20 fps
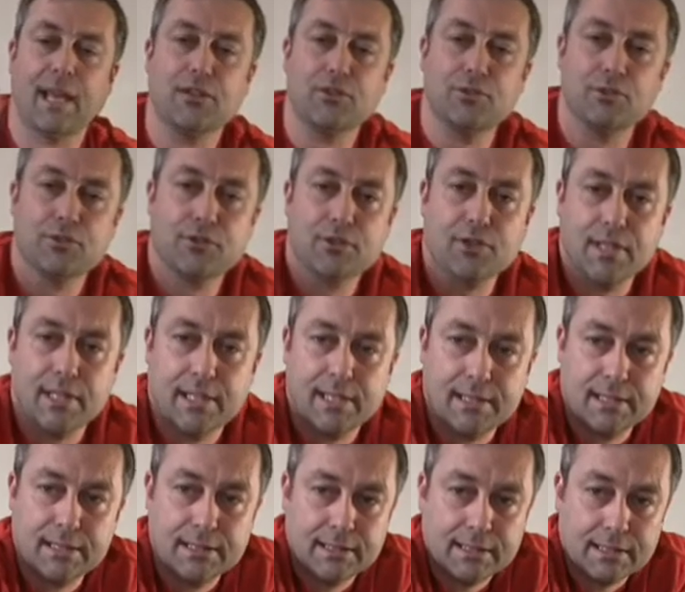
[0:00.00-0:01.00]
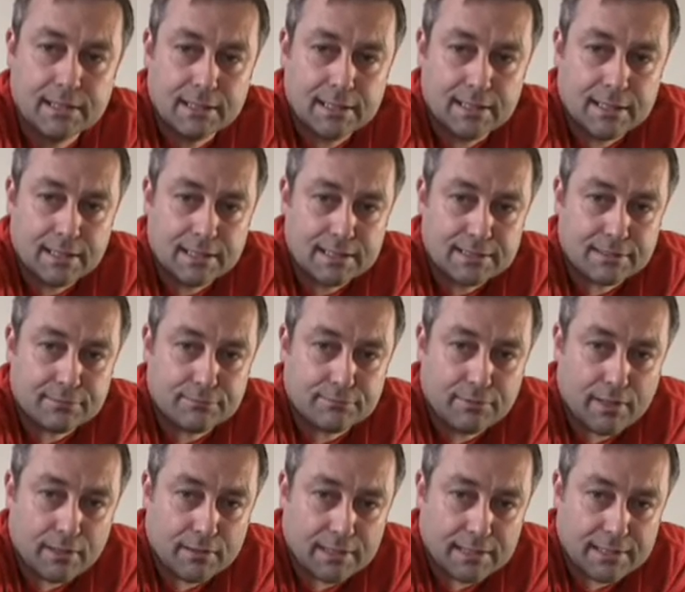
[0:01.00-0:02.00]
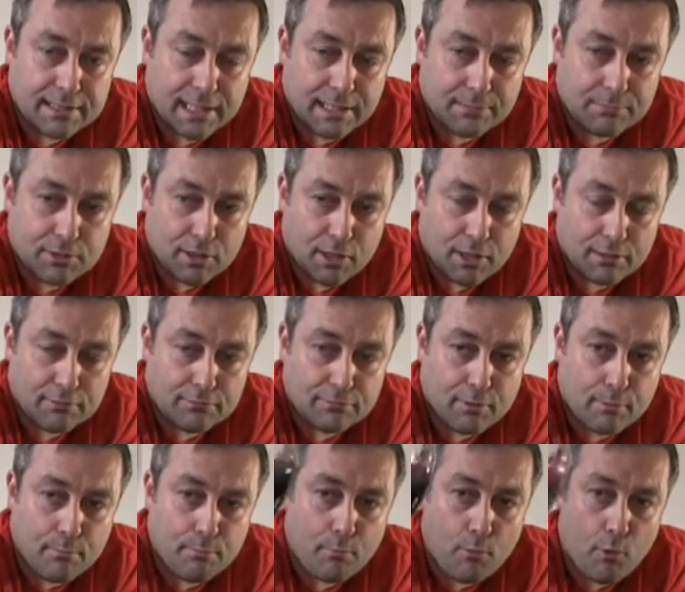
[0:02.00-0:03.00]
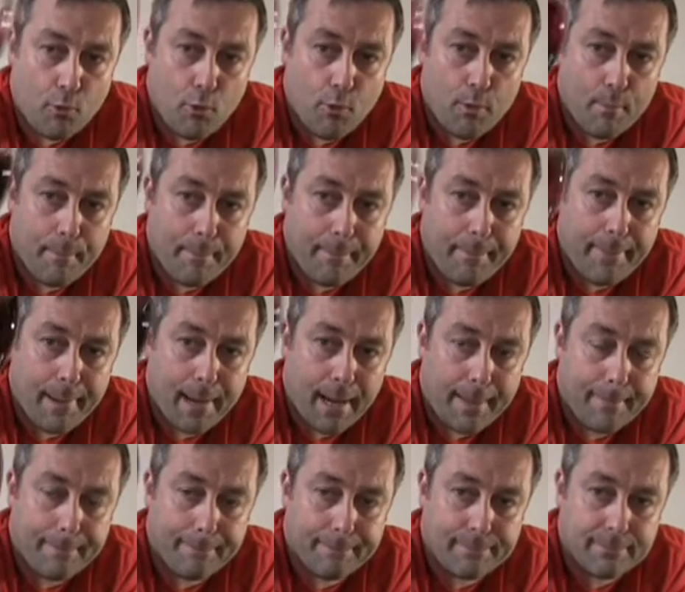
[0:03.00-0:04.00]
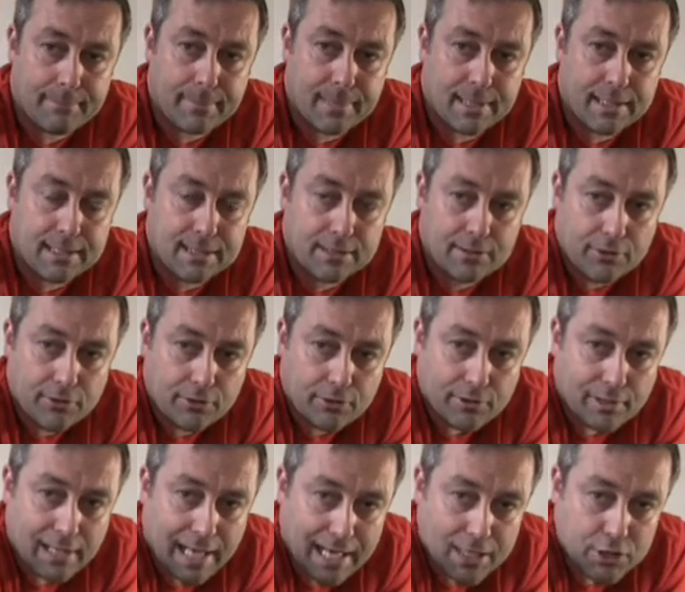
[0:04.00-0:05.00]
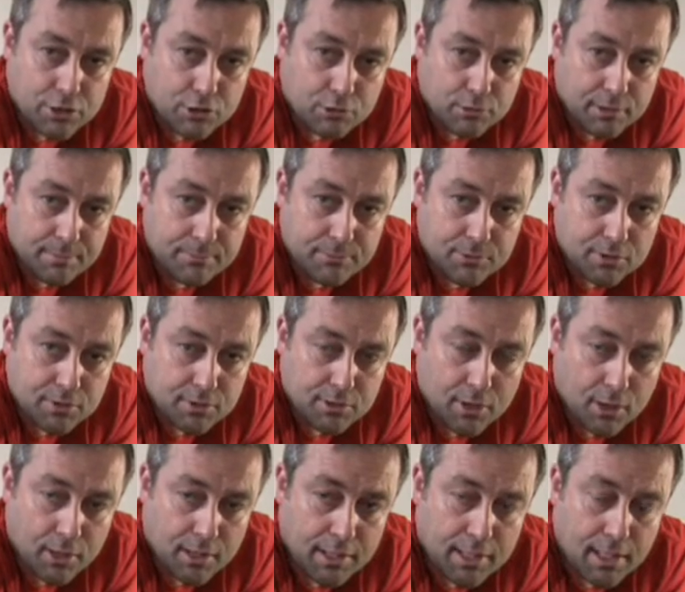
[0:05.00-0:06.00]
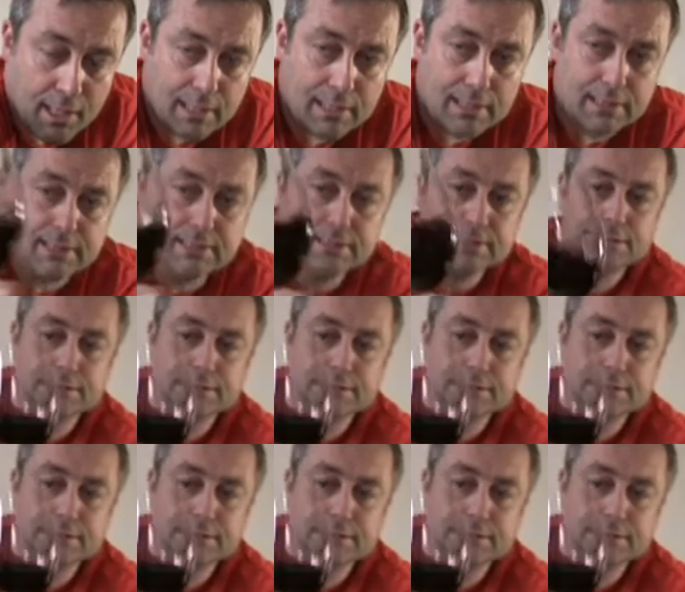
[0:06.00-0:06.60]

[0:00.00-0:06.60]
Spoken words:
you can see, it's a very deep kind of plum slash crimson kind of colour.